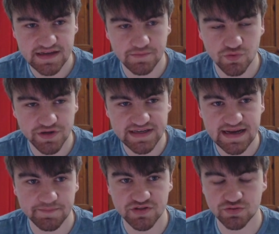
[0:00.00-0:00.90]
point
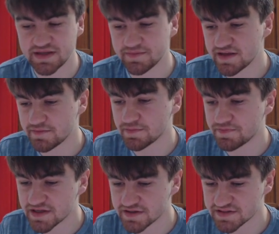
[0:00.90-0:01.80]
gap between him and
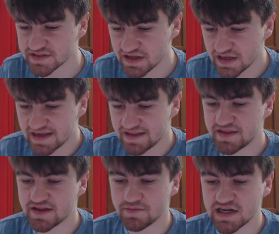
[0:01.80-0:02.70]
Butters,
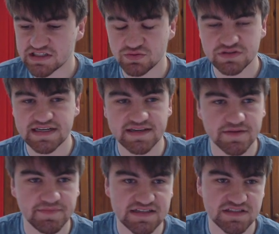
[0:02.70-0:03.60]
then I might as well take the
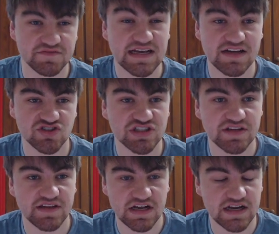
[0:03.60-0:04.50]
massive cash gen
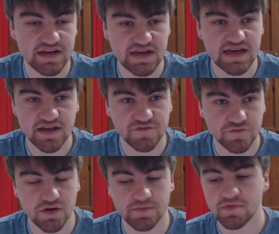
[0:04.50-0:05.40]
that I can get
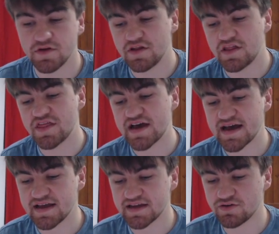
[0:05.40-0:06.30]
from that
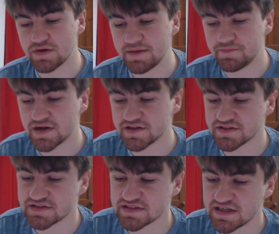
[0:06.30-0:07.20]
and grab
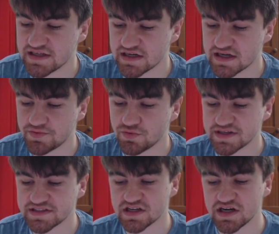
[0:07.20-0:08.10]
Butters in a couple of
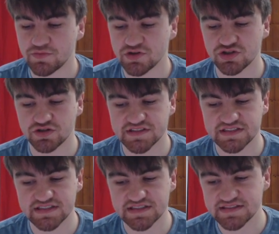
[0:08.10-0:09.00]
weeks' time when
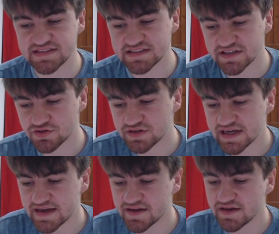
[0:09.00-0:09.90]
Johnson is
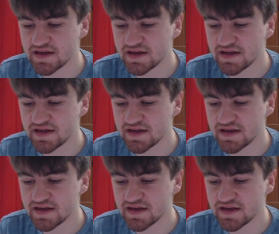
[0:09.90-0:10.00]
600k